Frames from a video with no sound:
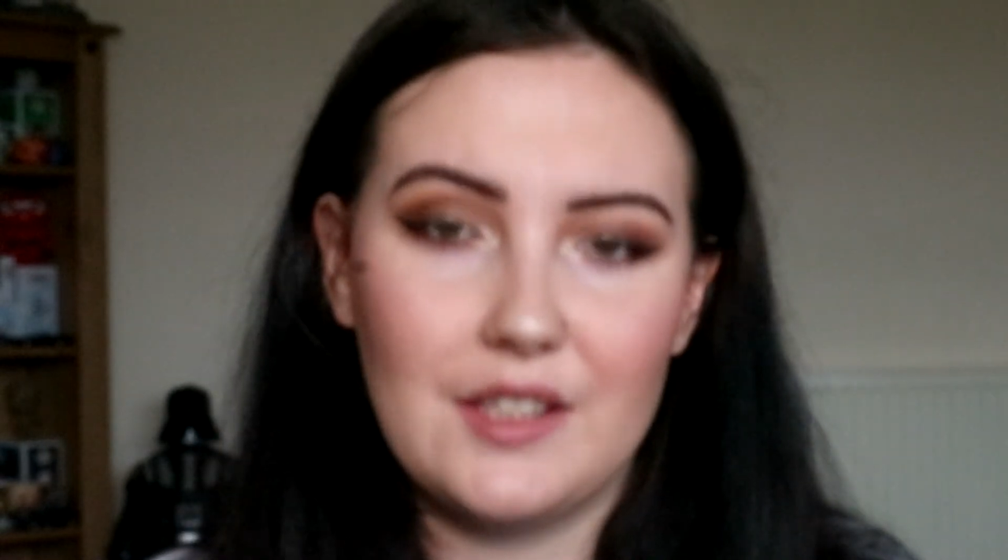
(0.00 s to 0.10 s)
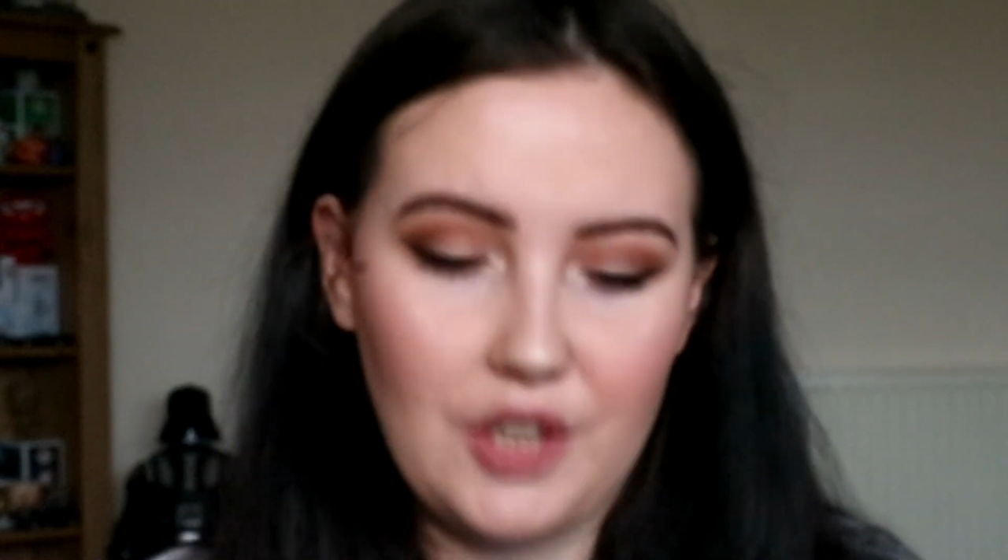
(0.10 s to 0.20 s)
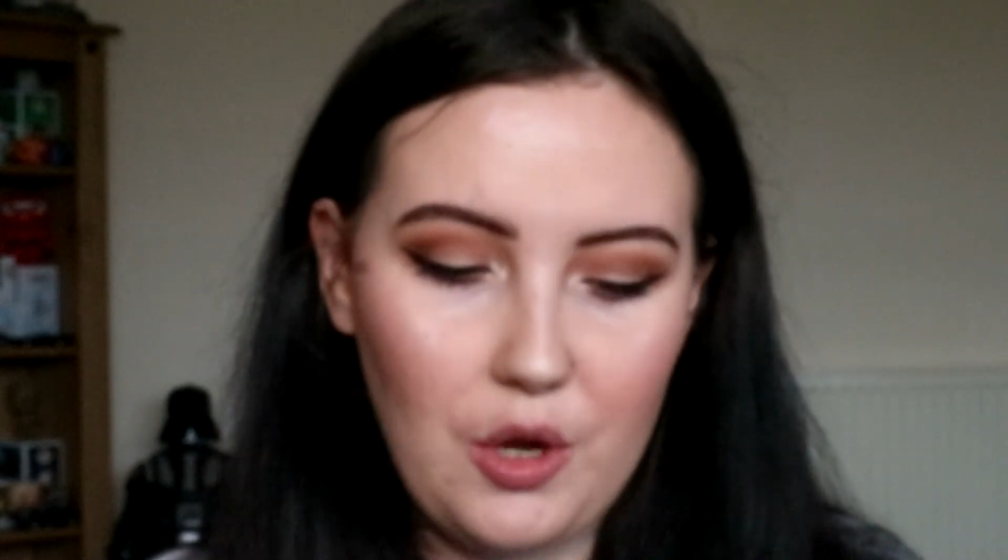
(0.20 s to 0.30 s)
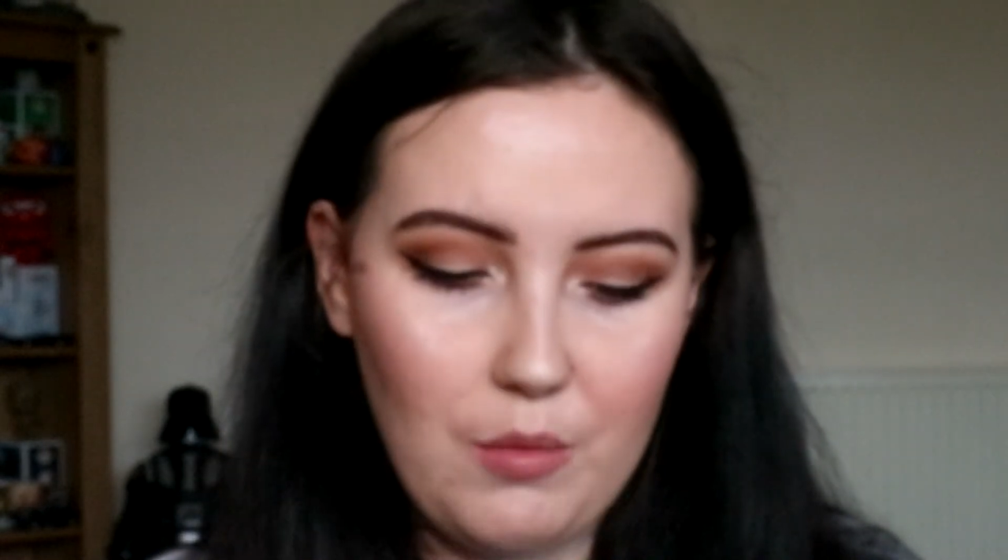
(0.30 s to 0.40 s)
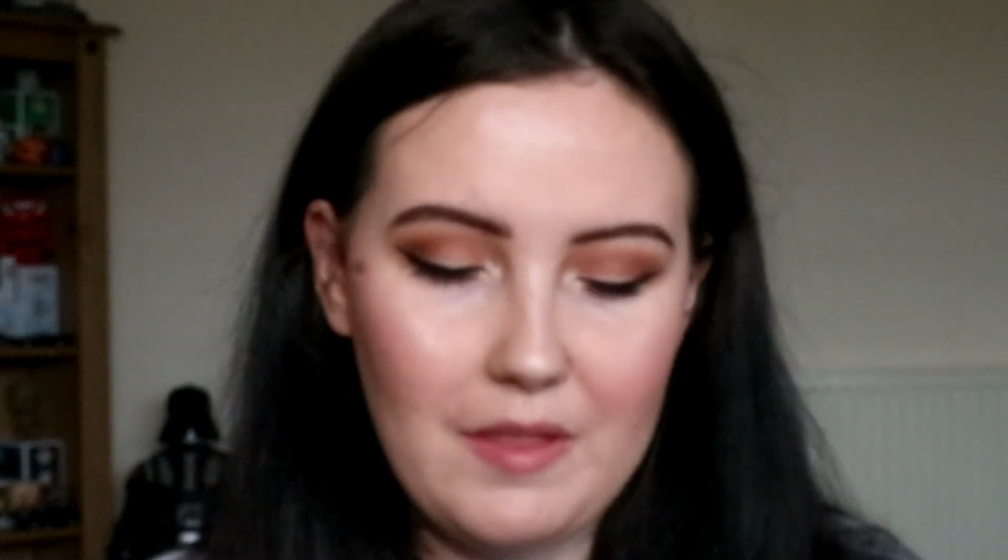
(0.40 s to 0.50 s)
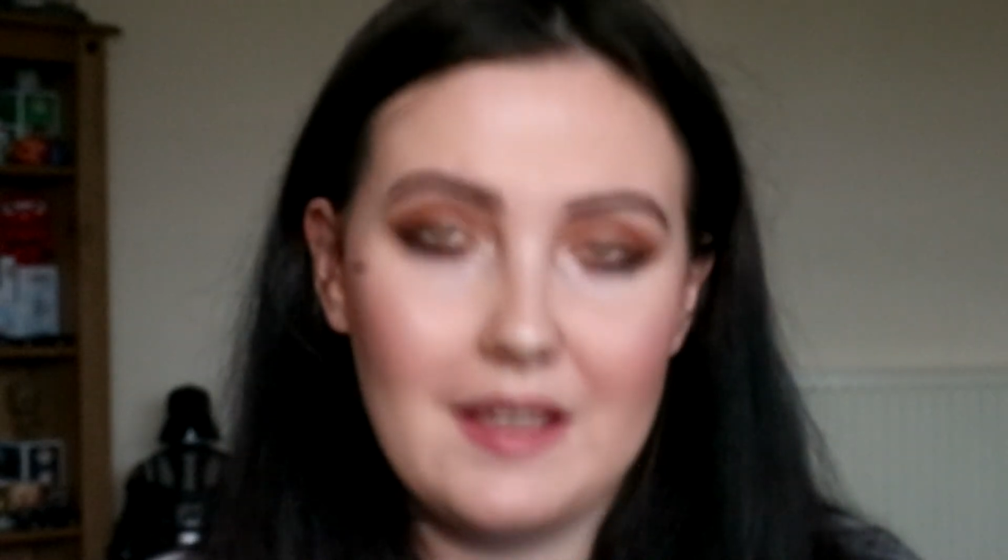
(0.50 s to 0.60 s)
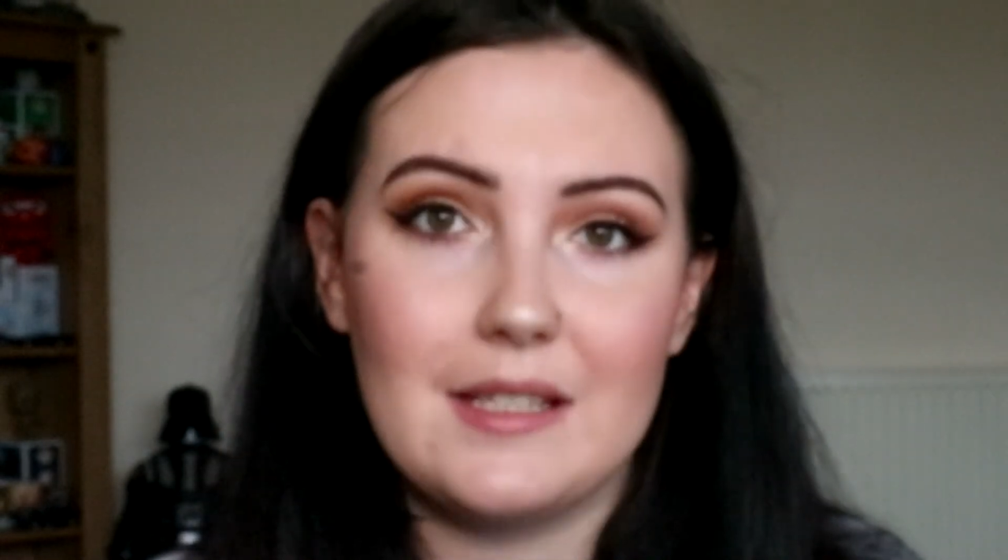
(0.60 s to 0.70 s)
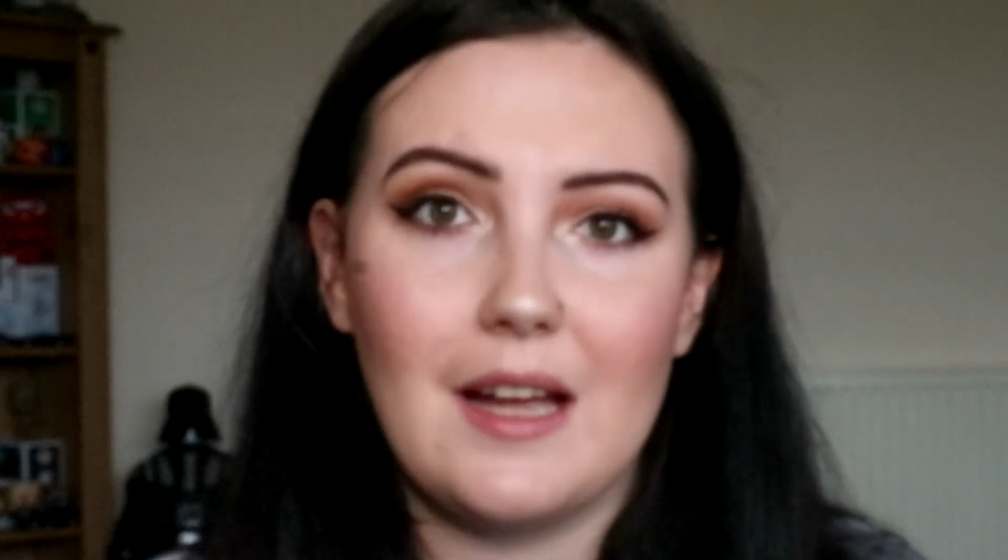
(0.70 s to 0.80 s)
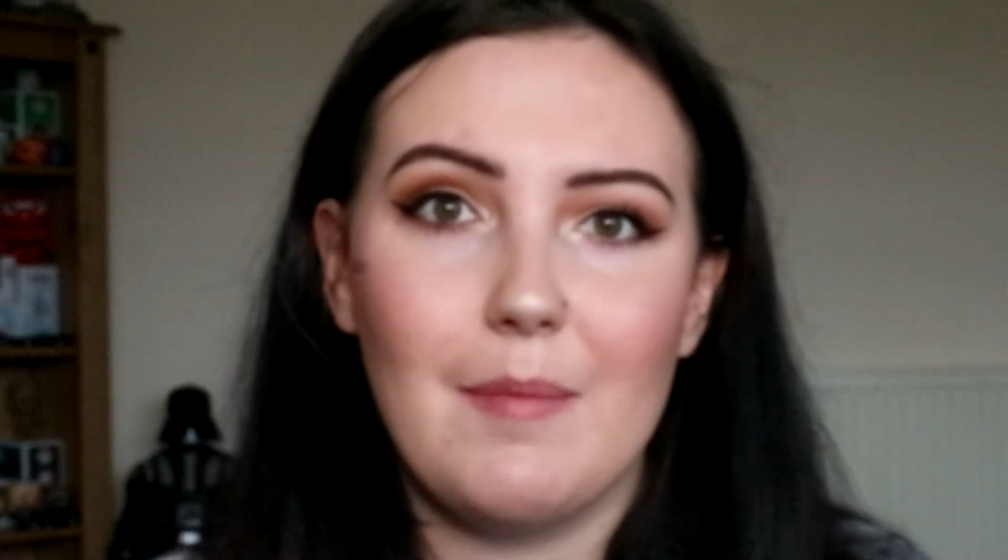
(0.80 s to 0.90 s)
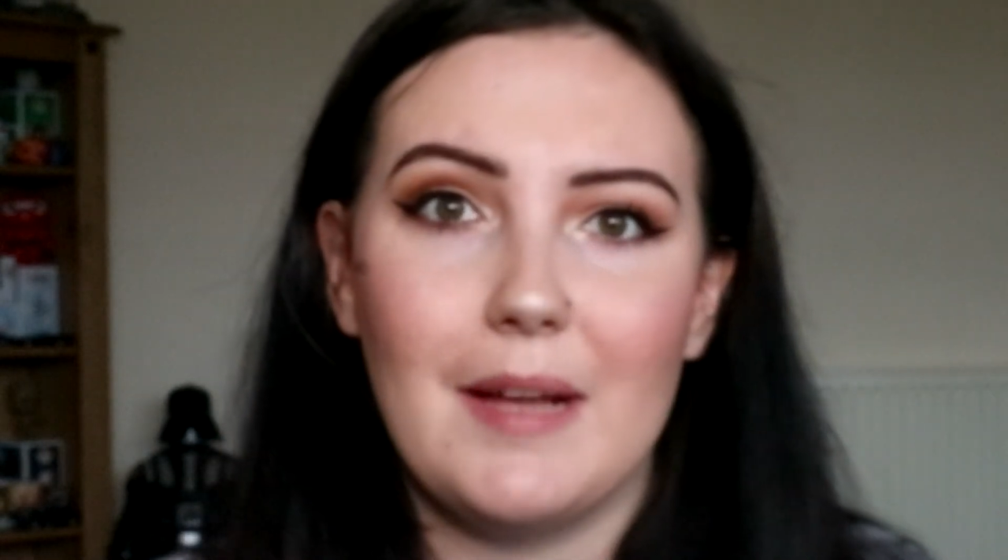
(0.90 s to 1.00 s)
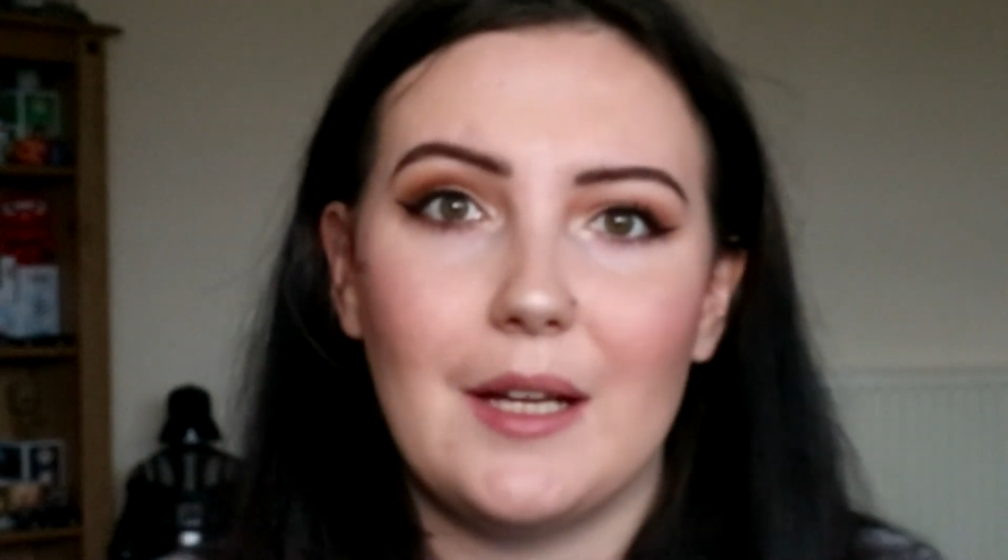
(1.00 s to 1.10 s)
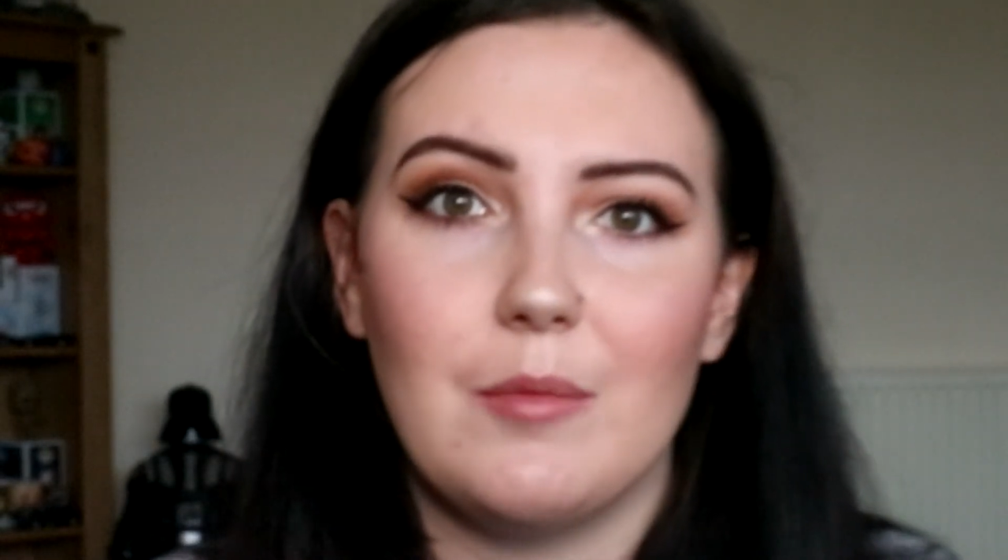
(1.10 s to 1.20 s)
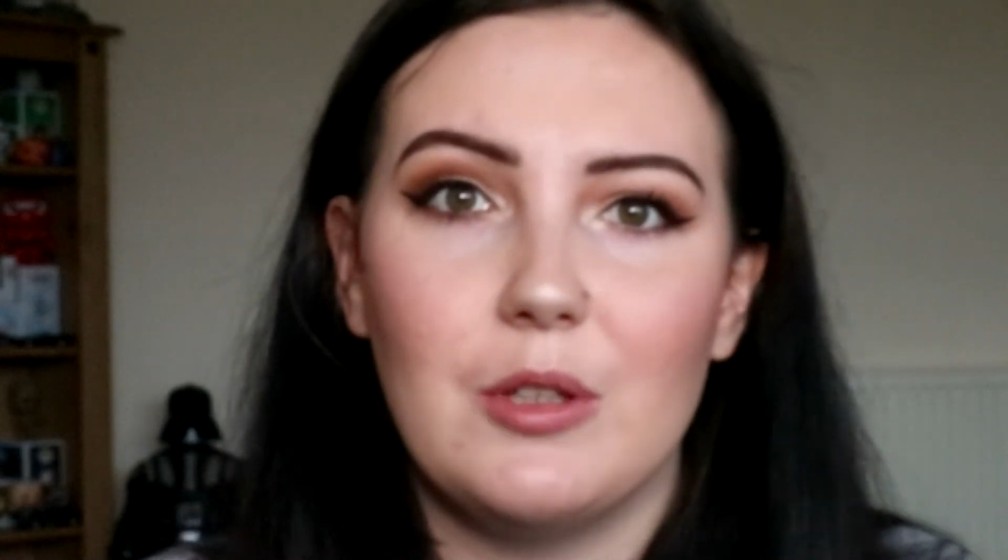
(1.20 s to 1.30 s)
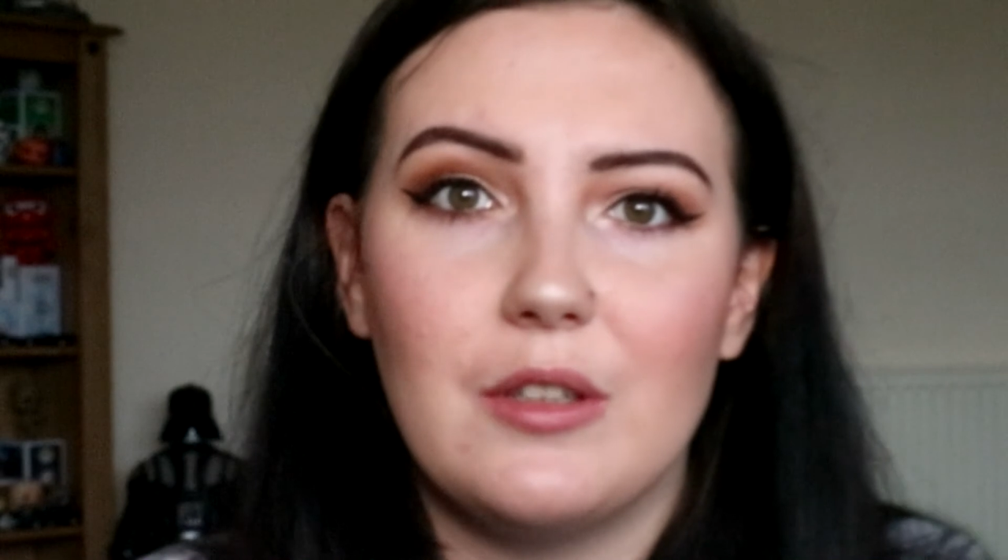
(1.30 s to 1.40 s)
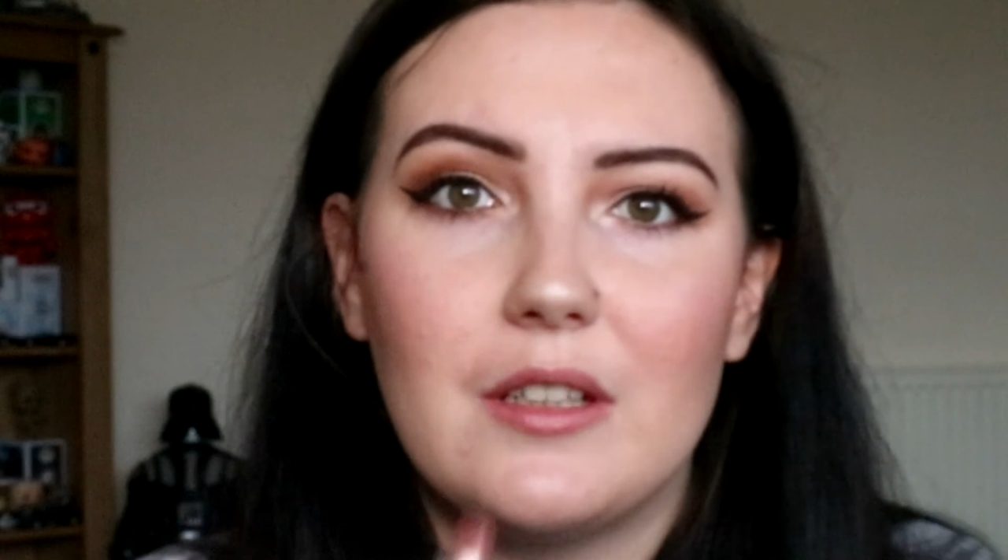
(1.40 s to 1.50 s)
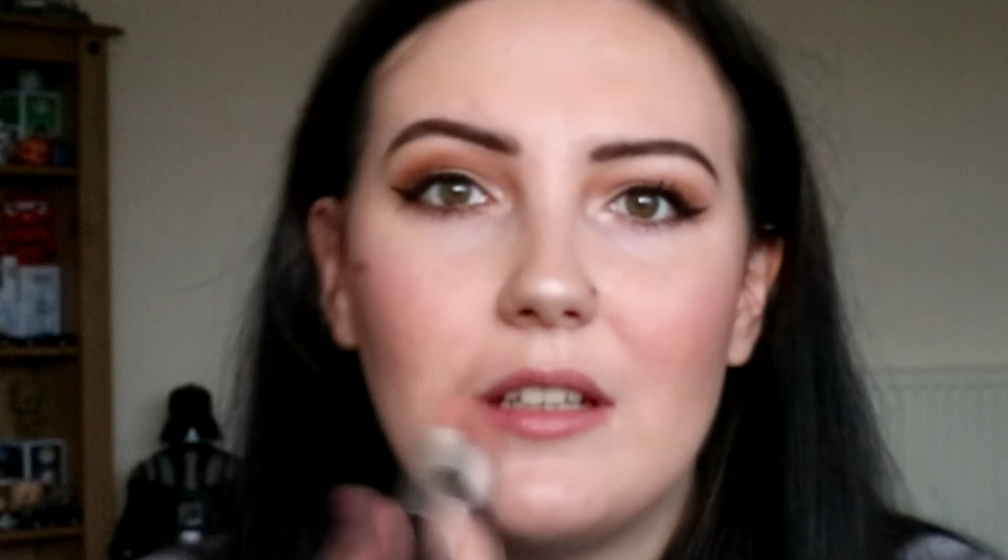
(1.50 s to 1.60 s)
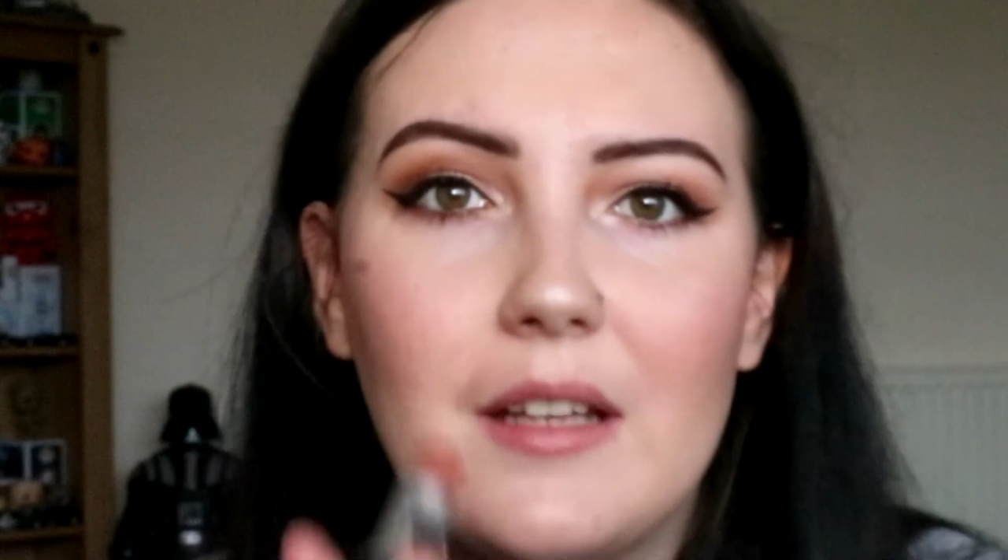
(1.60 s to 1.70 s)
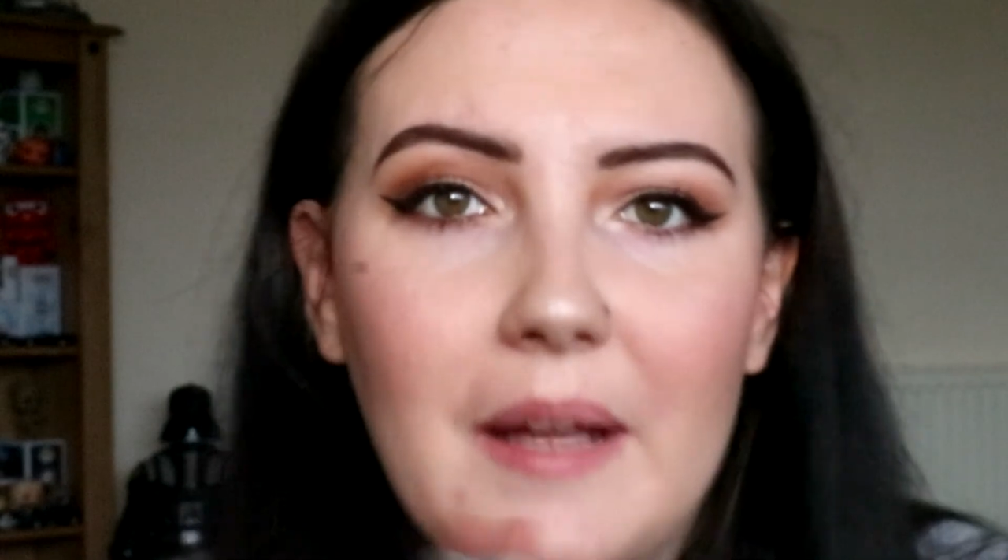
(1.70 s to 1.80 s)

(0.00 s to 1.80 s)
to go with this eye makeup look.